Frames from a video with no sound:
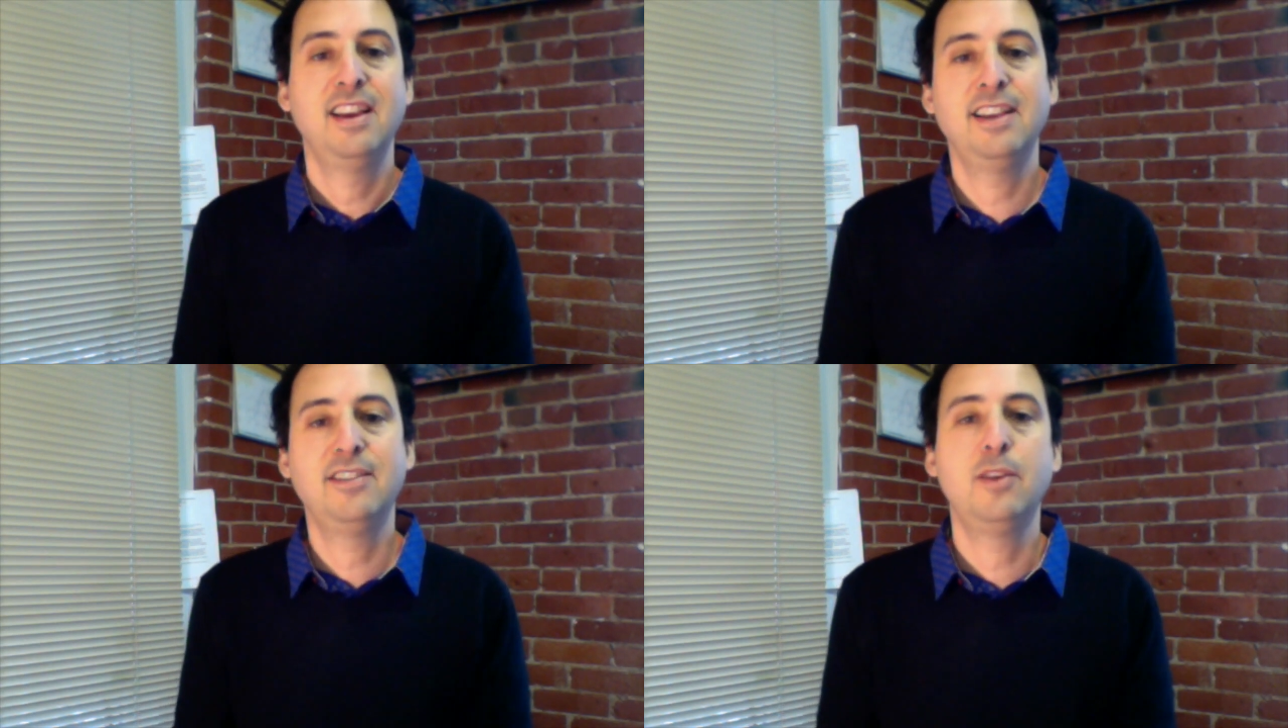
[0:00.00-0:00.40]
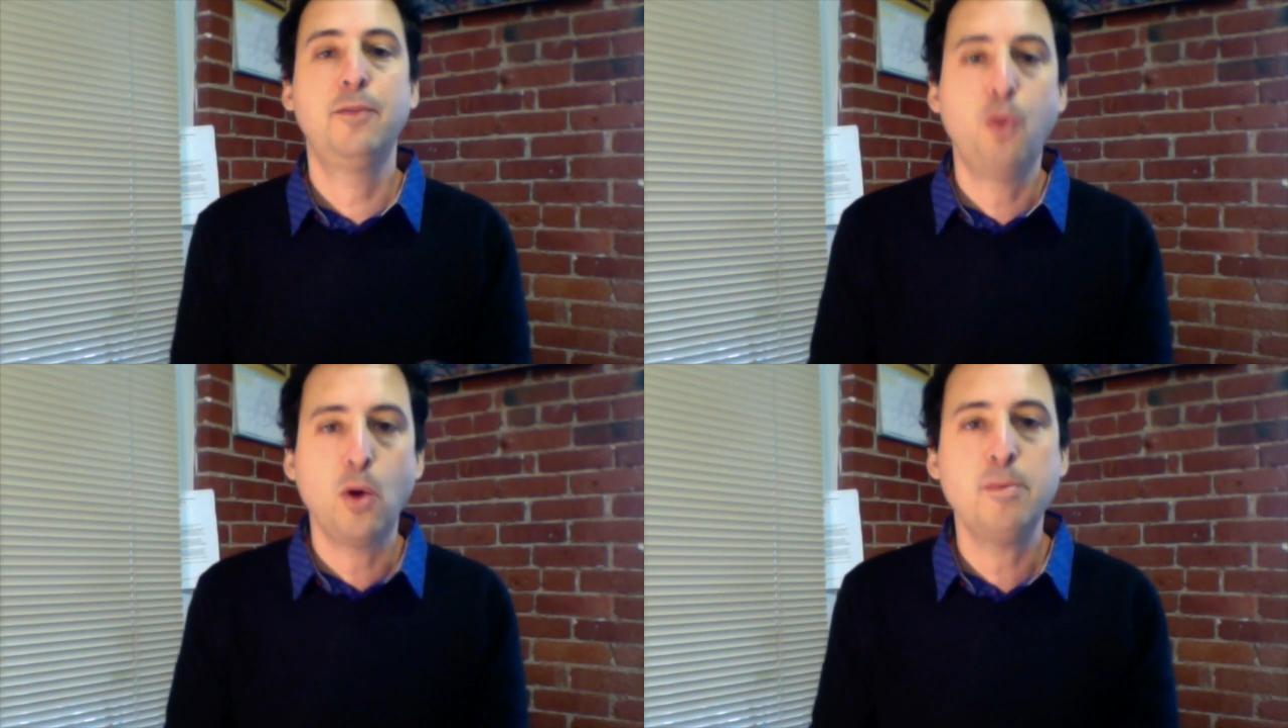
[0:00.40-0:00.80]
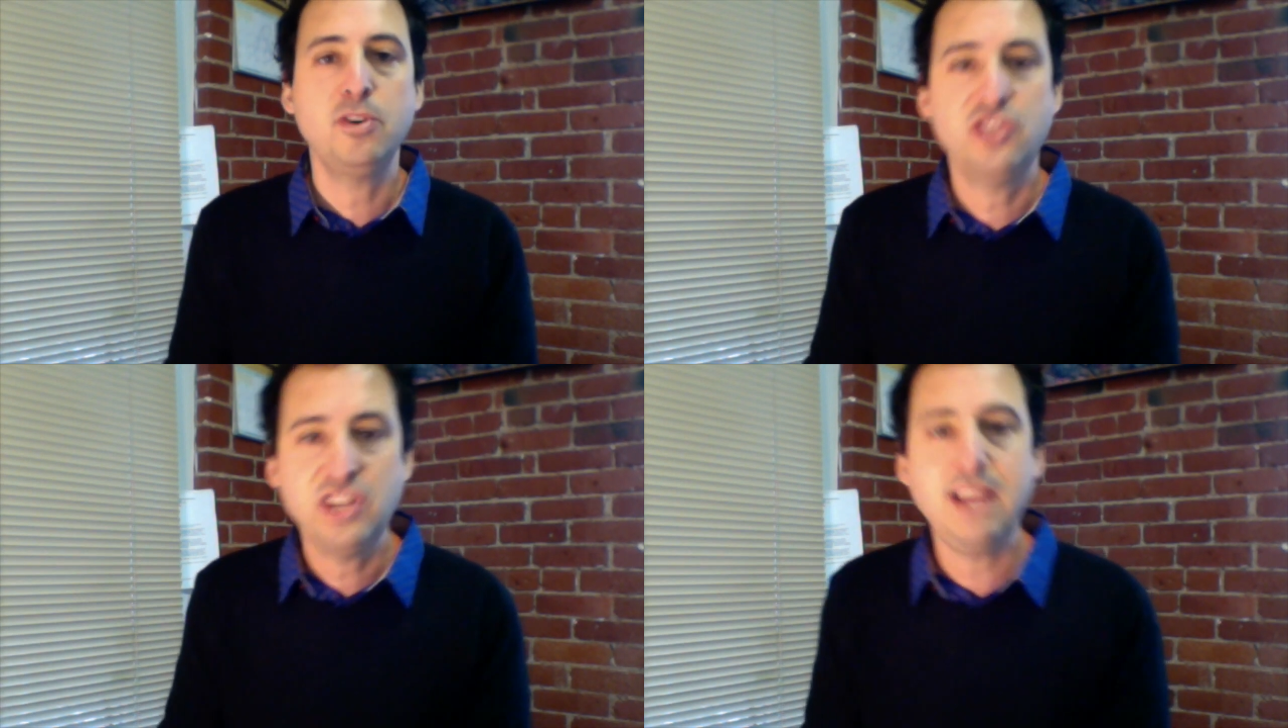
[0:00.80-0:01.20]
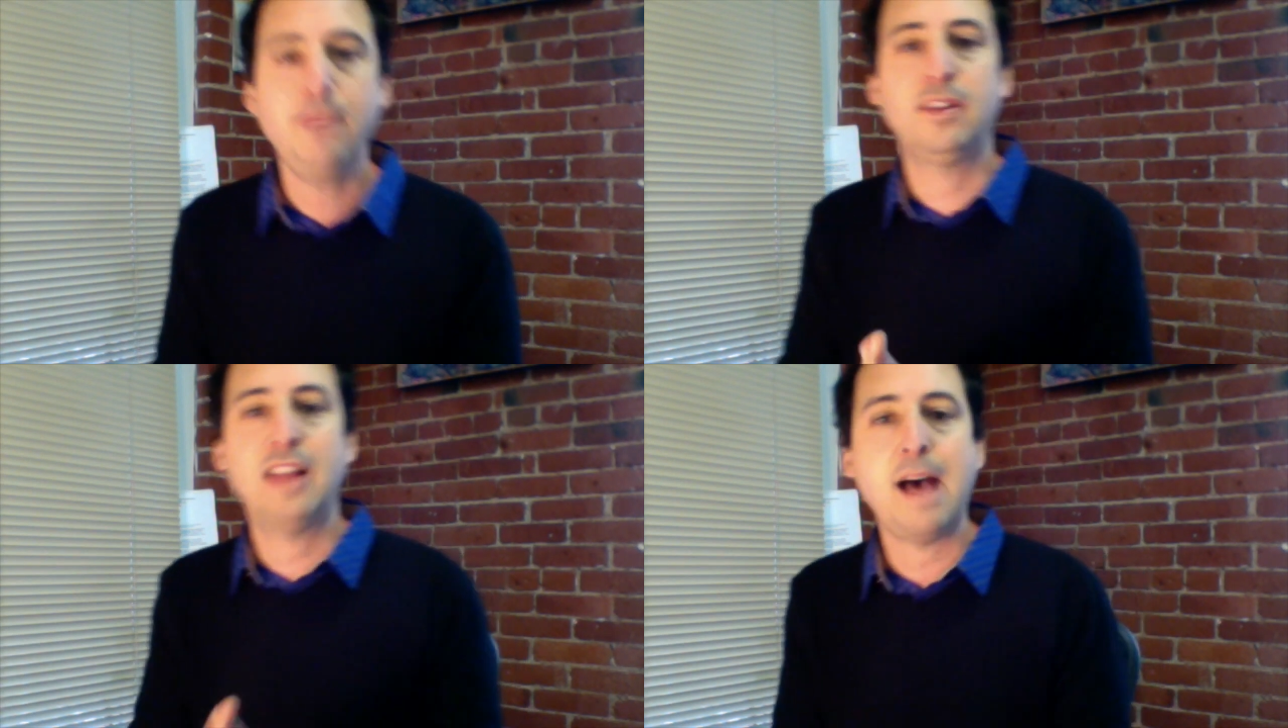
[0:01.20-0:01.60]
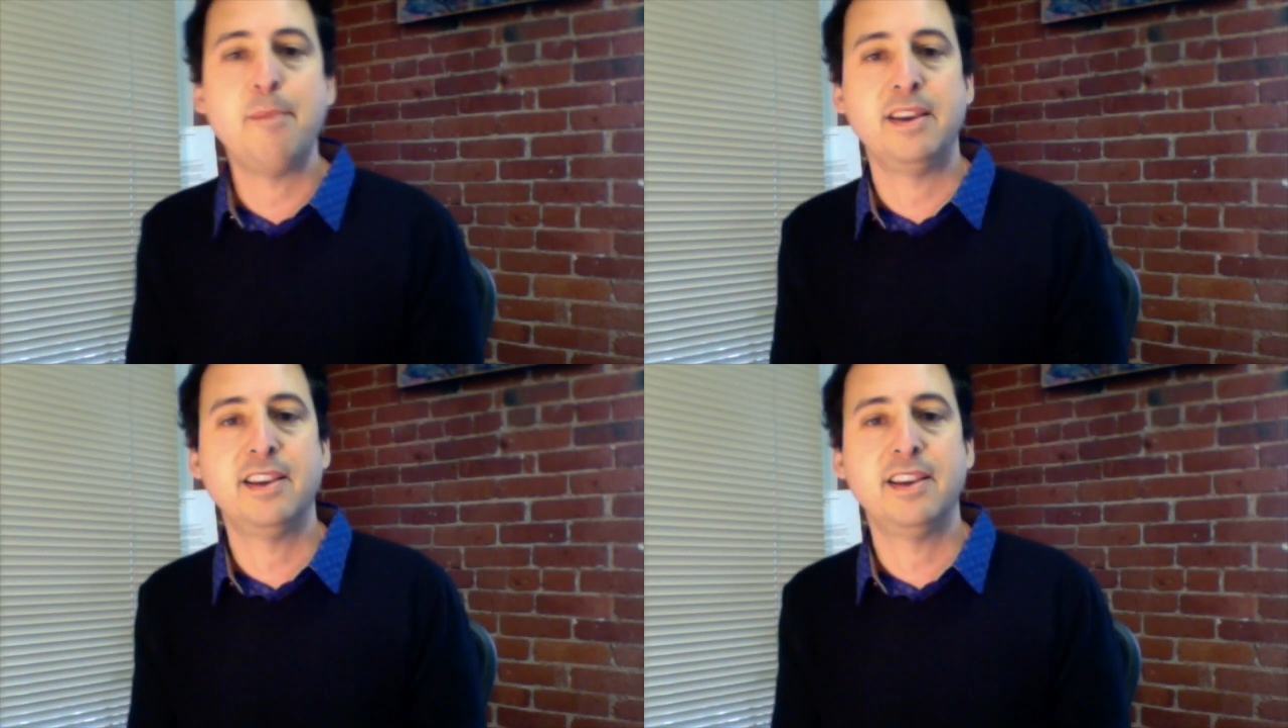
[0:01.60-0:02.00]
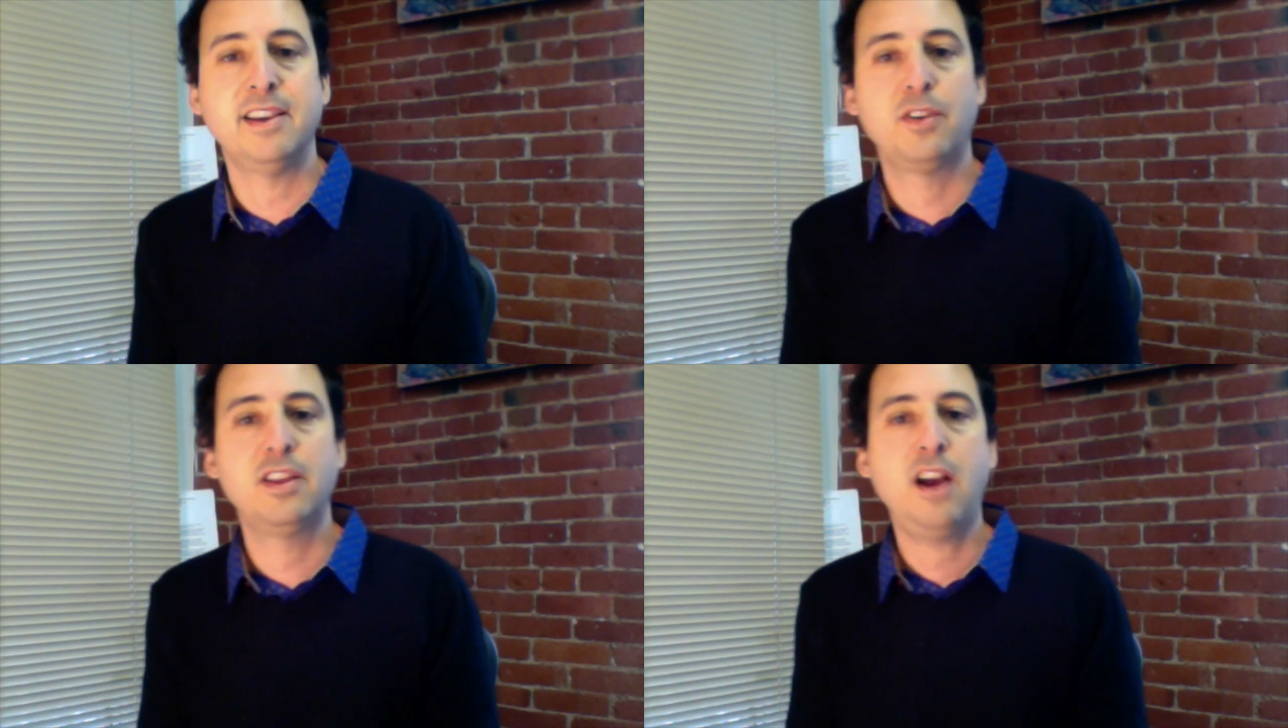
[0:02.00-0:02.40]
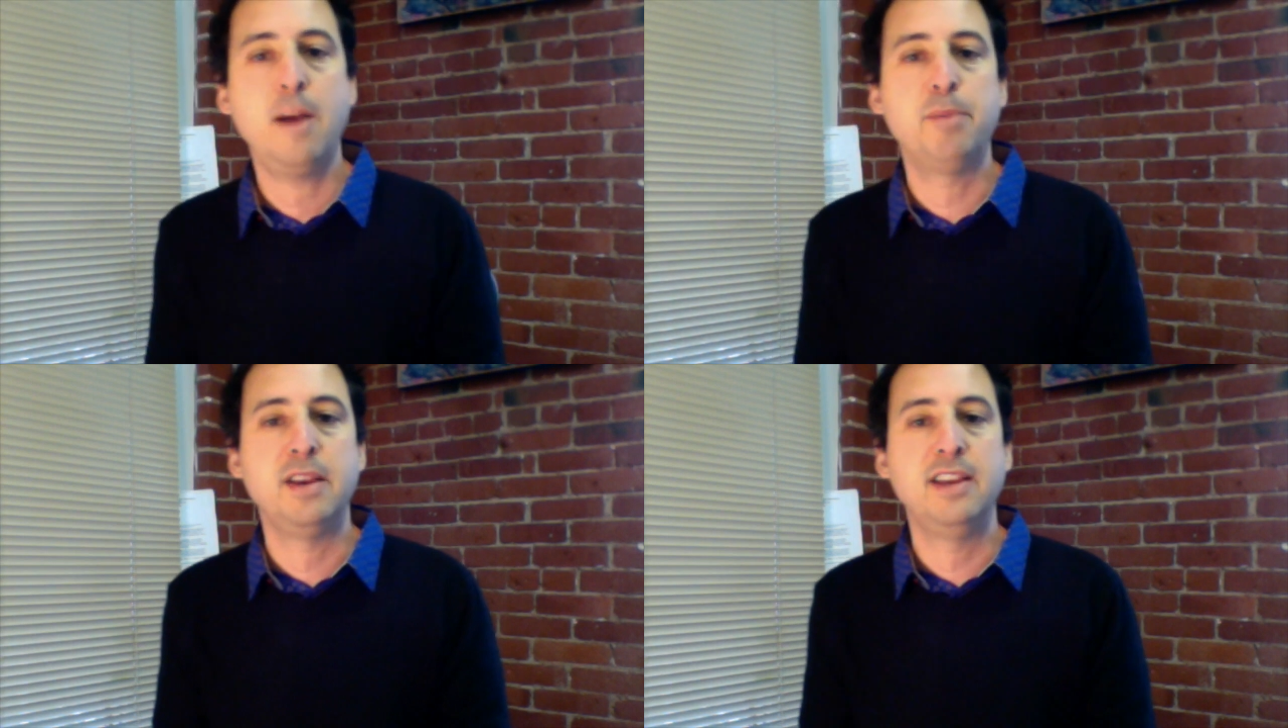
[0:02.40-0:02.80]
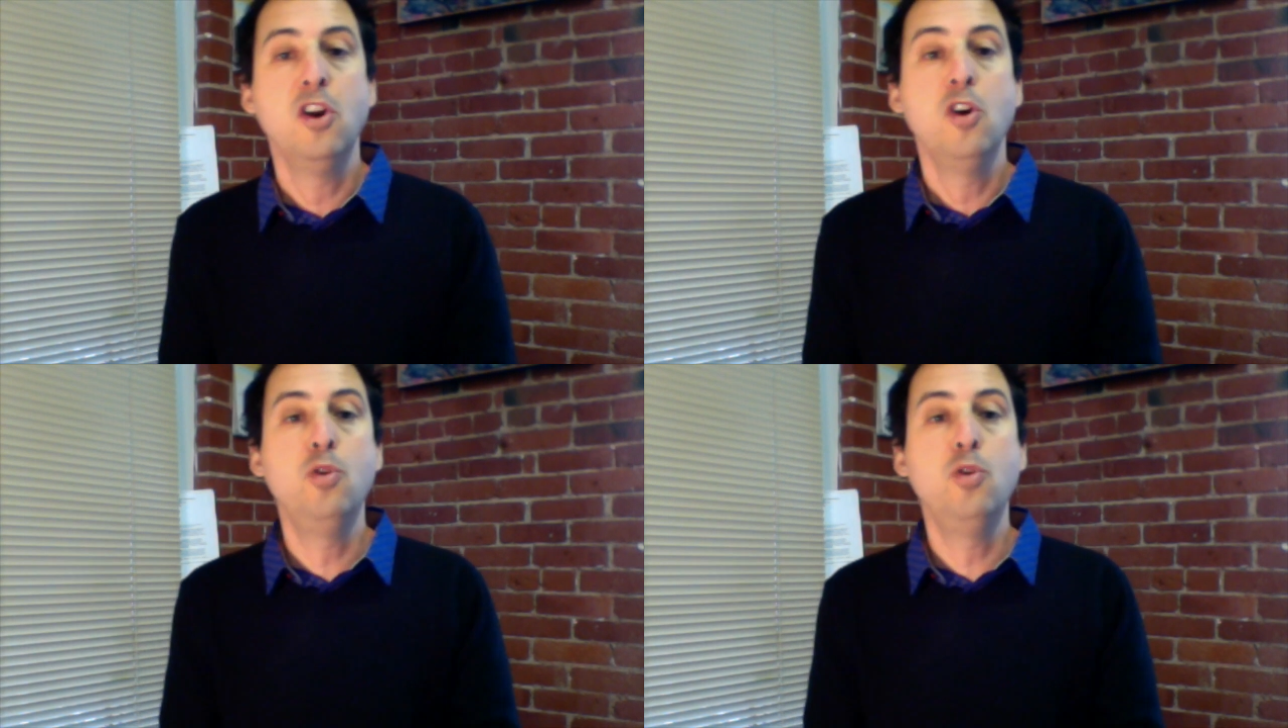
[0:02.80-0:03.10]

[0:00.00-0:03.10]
is the former chief lobbyist for the companies